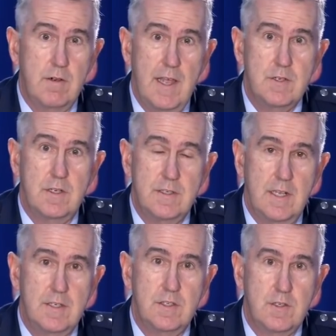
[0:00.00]
of National
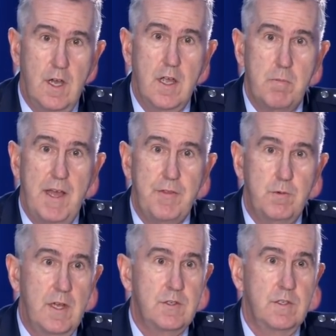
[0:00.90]
Intelligence talk about the
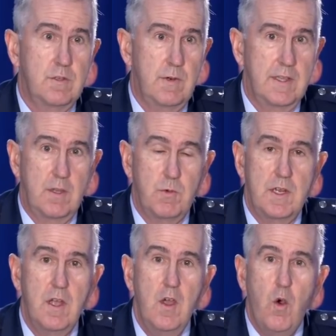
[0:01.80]
Russian threat that
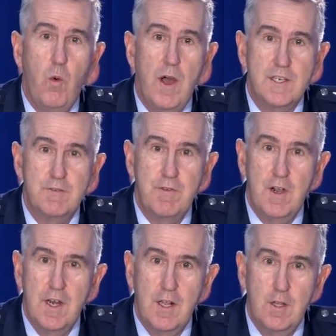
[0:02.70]
we watched
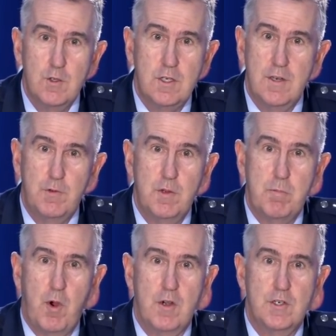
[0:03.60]
very closely through the
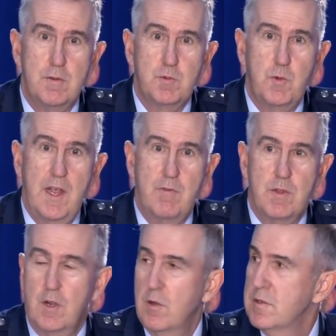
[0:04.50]
partnerships we have
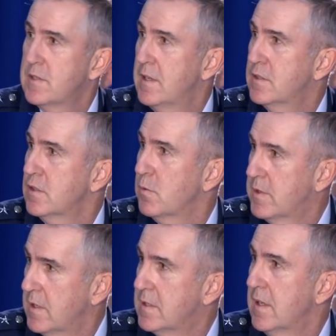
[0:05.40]
with our own sensors, with
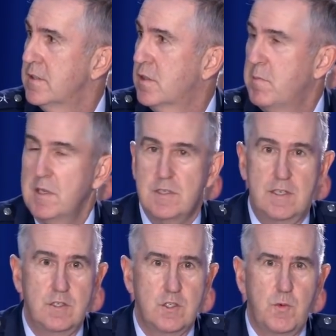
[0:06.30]
the intelligence community
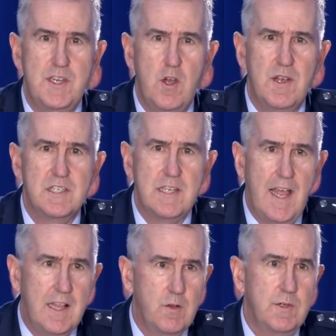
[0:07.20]
sensors, so we know
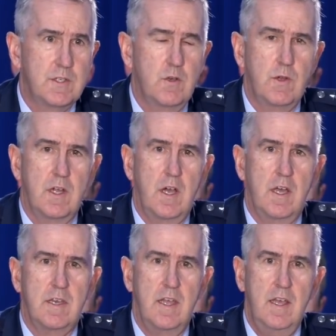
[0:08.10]
exactly what's going
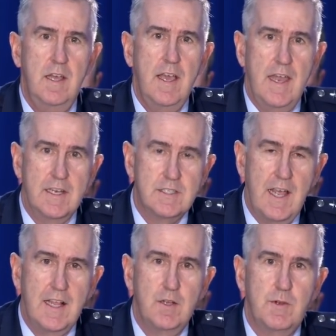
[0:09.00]
on and
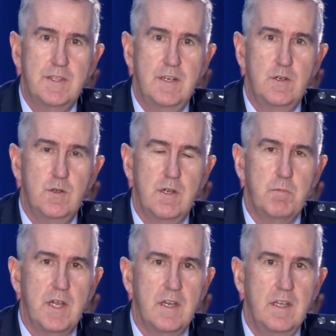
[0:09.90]
exactly what they're doing.
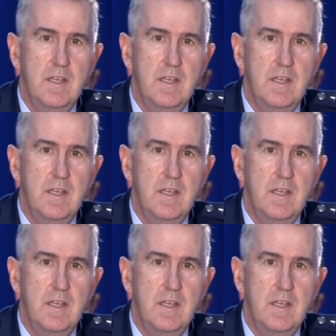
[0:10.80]
But